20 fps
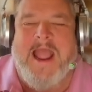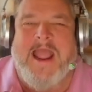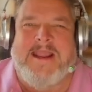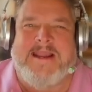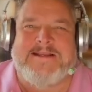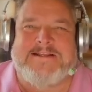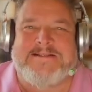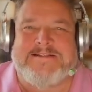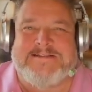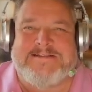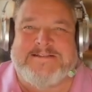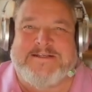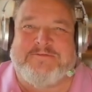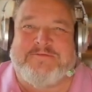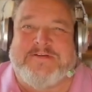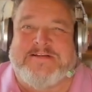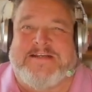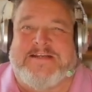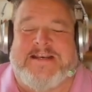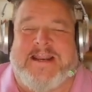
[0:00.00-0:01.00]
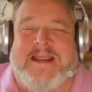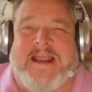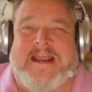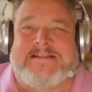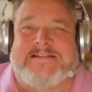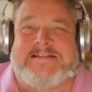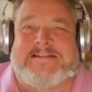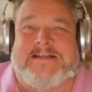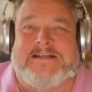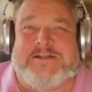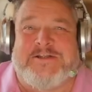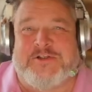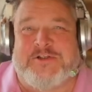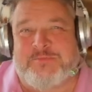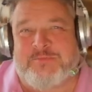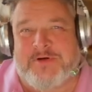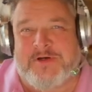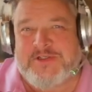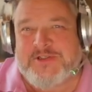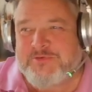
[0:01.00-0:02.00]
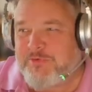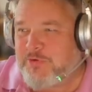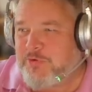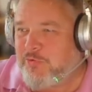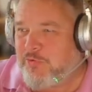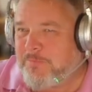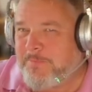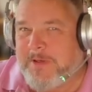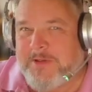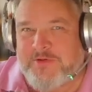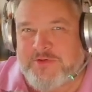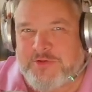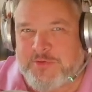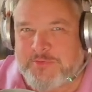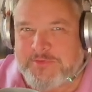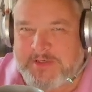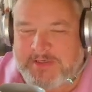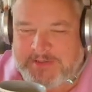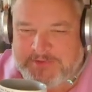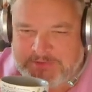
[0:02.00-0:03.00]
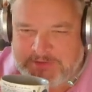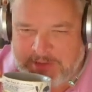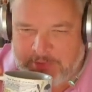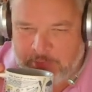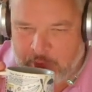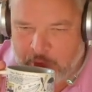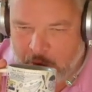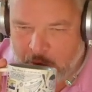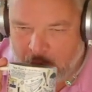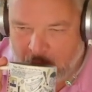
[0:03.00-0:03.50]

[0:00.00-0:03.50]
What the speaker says: Acts as if he didn't accidentally just press the record button 2 seconds ago.